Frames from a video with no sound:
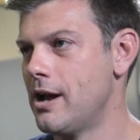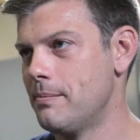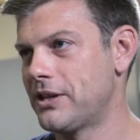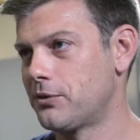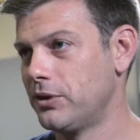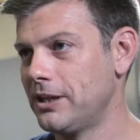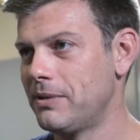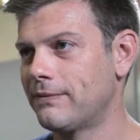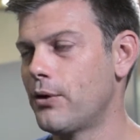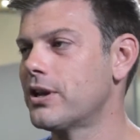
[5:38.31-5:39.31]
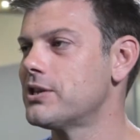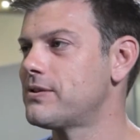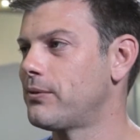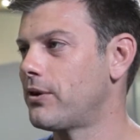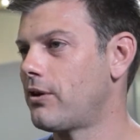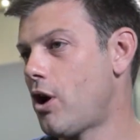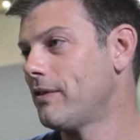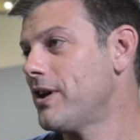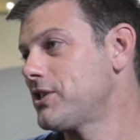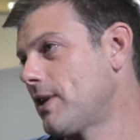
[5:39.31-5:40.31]
Um, that's a really big focus for
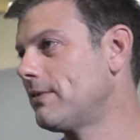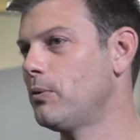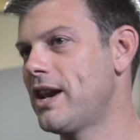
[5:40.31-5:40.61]
all of us, right?